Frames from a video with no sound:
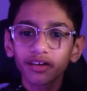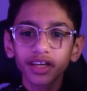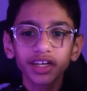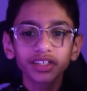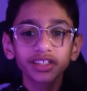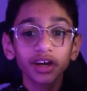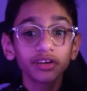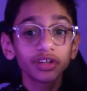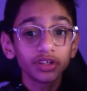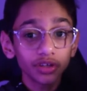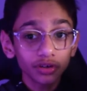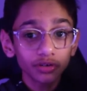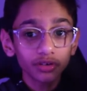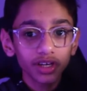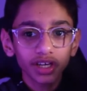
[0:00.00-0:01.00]
Here's how
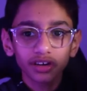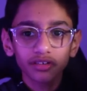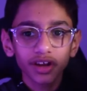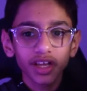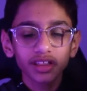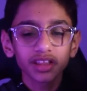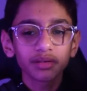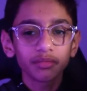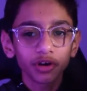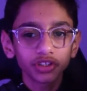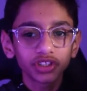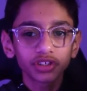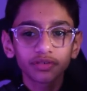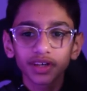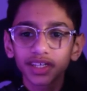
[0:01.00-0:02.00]
you can create the
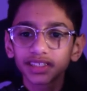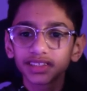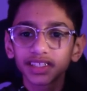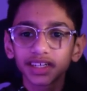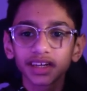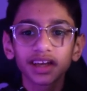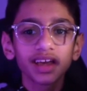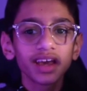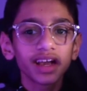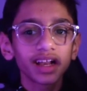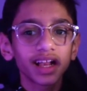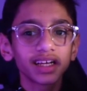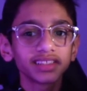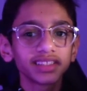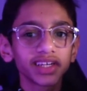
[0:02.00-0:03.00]
most realistic
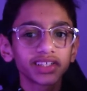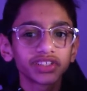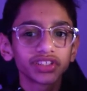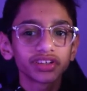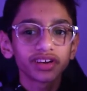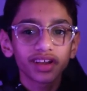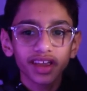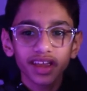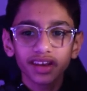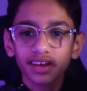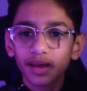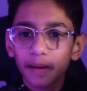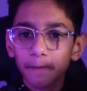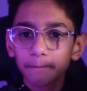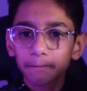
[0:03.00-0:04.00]
glass texture
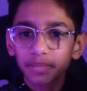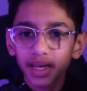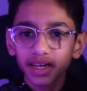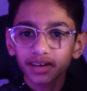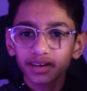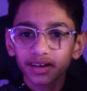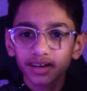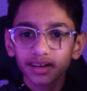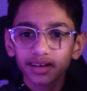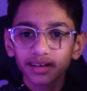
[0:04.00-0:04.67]
in Blender.